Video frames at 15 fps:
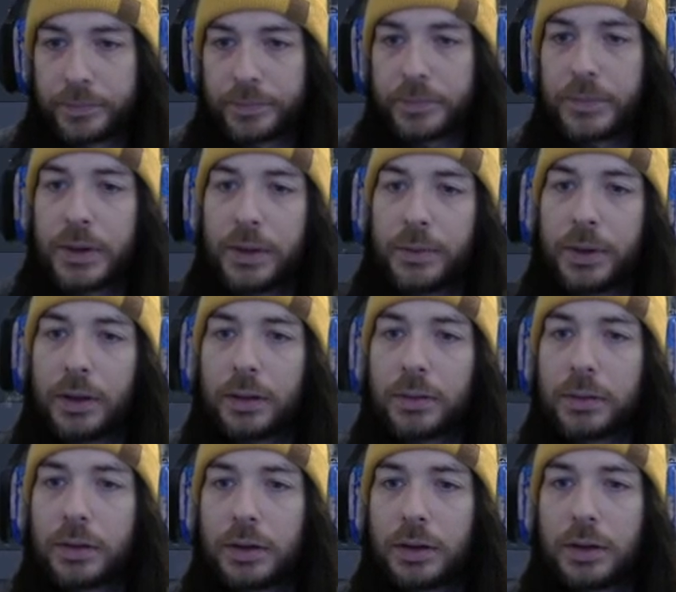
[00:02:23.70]
There we go.
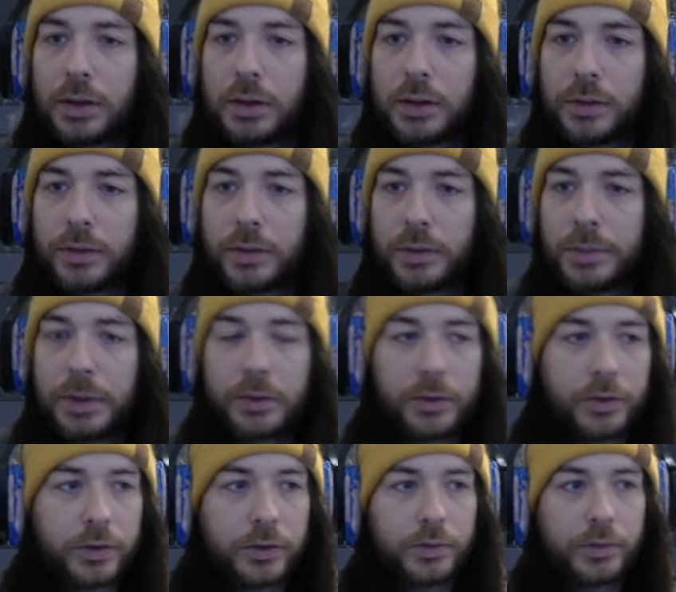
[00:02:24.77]
So let me
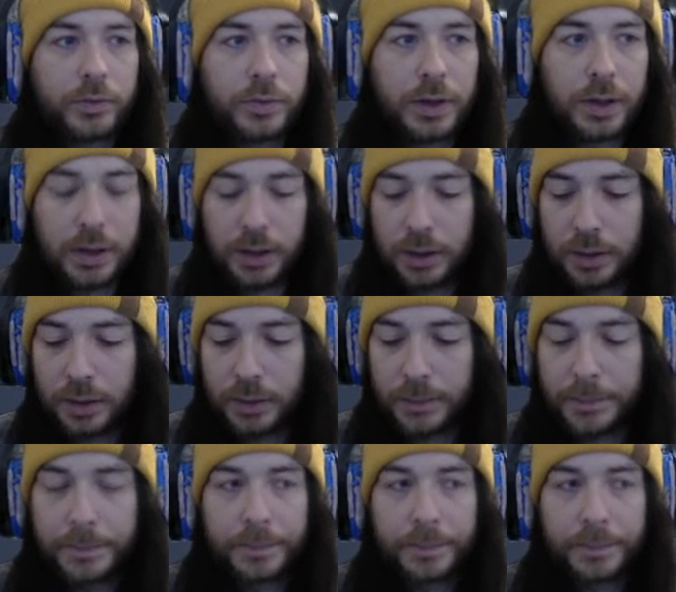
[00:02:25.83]
just write in